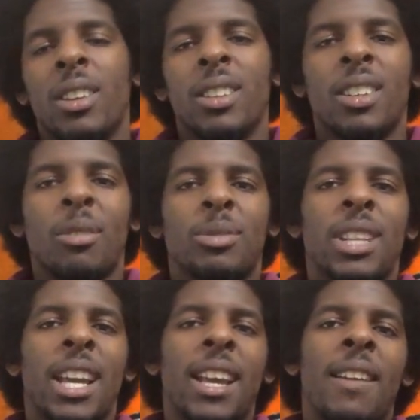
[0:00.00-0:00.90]
you know what I'm
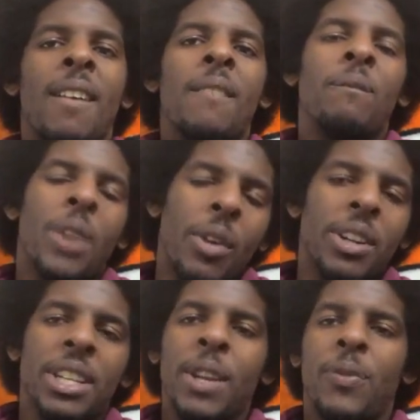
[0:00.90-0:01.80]
saying? Very
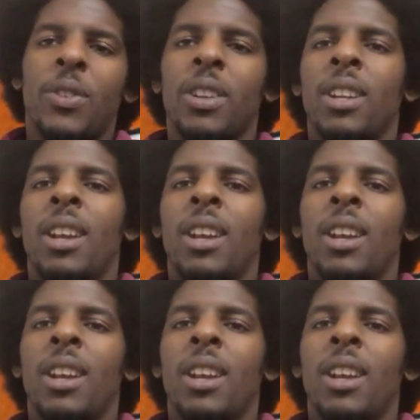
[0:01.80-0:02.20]
different.